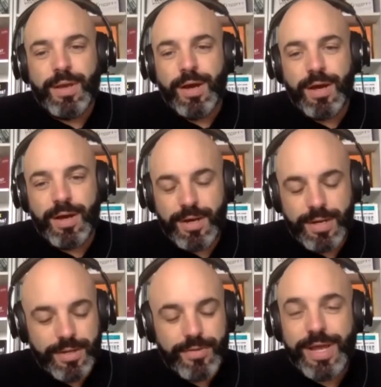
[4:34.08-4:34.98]

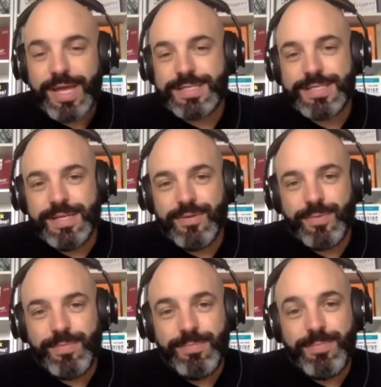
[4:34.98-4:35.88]
Another antecedent
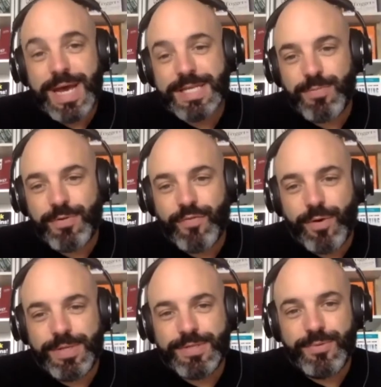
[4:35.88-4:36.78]
would be past
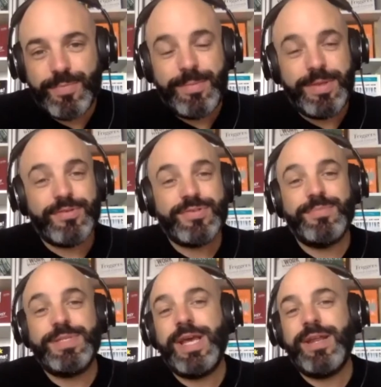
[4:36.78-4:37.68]
performance. So maybe there's
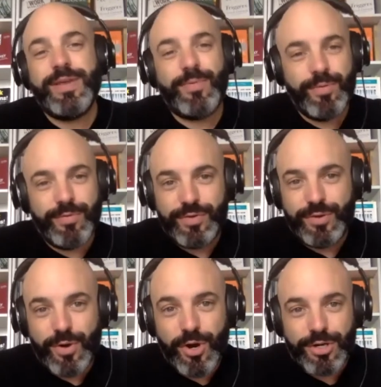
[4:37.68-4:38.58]
some data that we
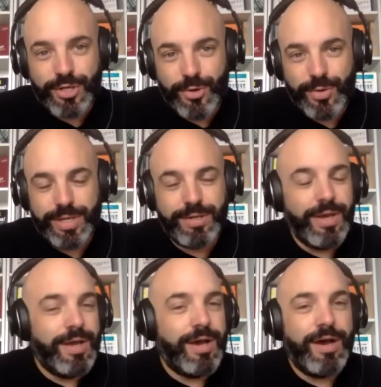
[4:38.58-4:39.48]
review ongoing
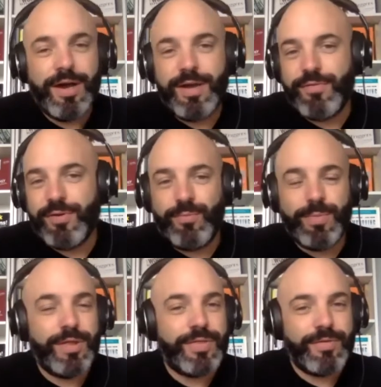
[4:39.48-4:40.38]
every
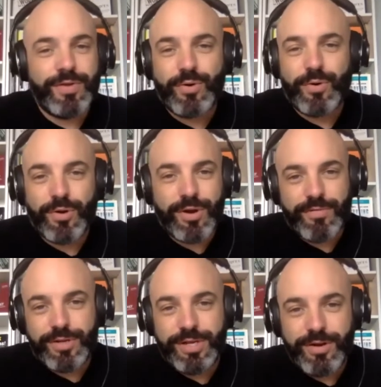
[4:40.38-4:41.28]
month, every quarter,
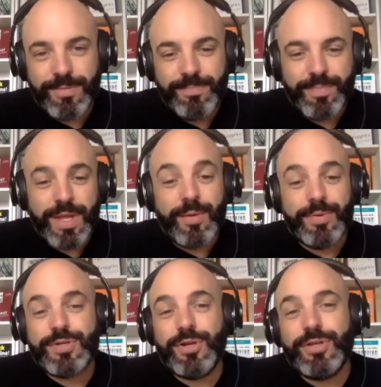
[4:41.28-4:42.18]
every year, and
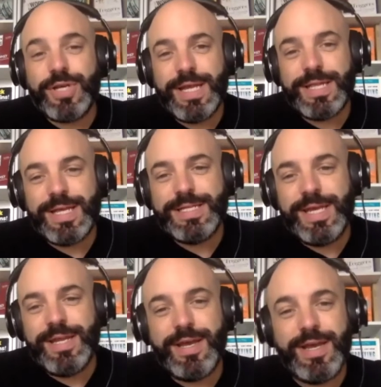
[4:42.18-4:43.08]
we start looking at that
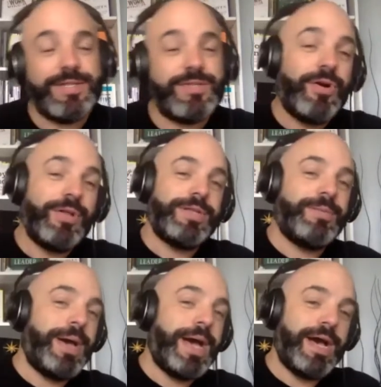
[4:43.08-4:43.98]
data, and it's all in
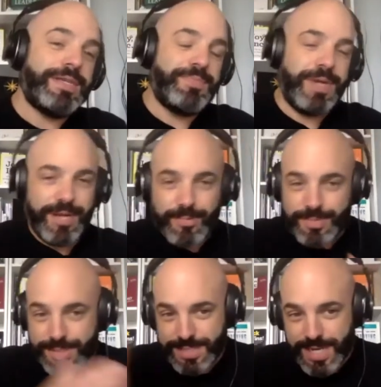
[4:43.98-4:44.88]
the past, but it
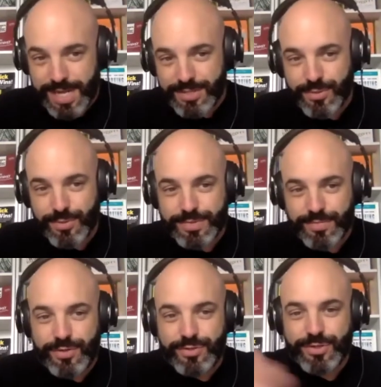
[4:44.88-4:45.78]
helps us guide towards the
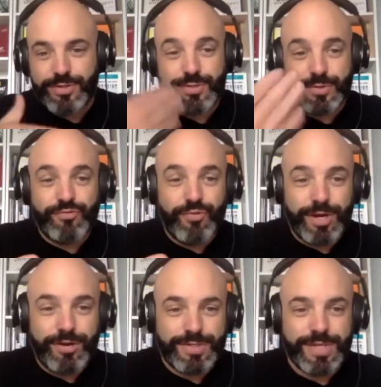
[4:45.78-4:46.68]
future. So it
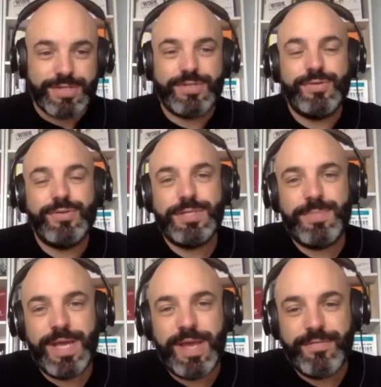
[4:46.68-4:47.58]
triggers us to do these
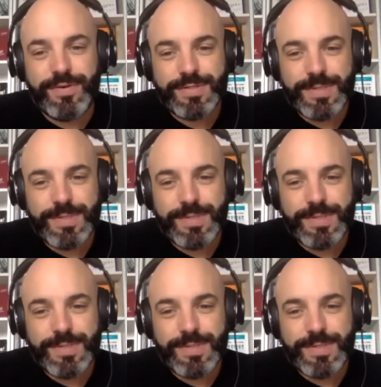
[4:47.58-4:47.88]
behaviors.